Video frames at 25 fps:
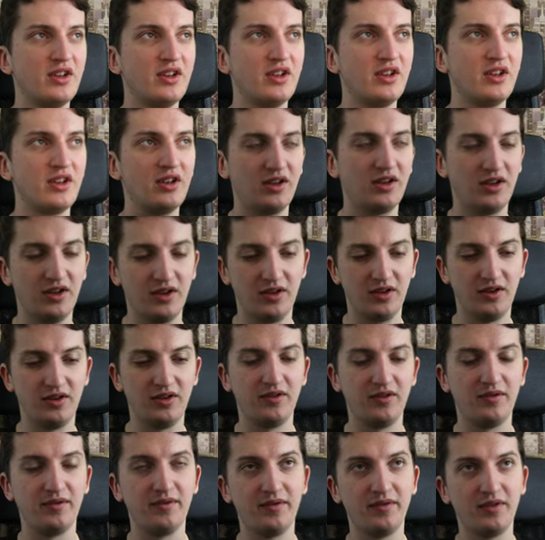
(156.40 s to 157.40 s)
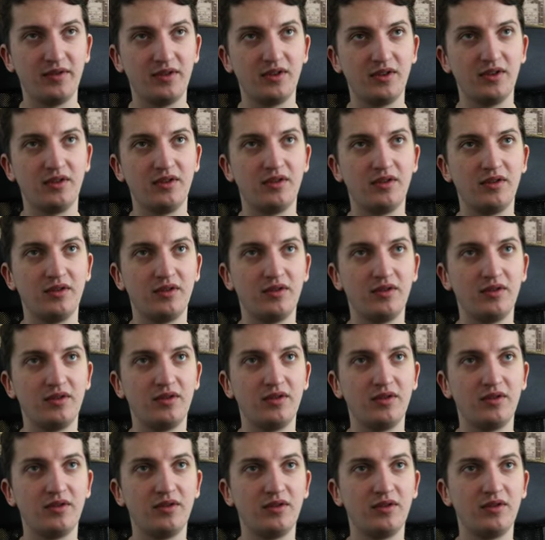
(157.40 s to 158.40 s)

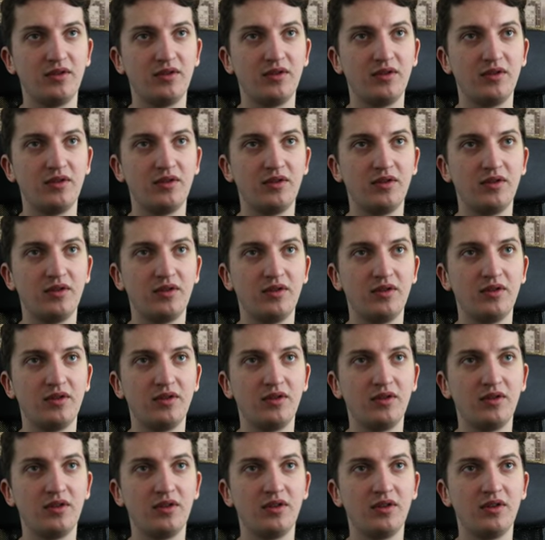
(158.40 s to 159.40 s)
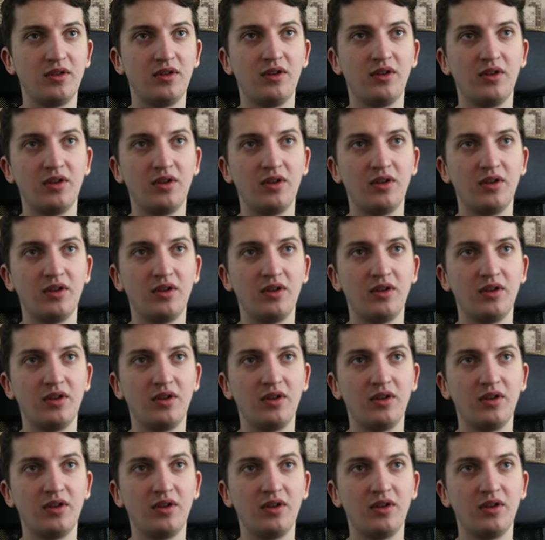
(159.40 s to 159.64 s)
(silence)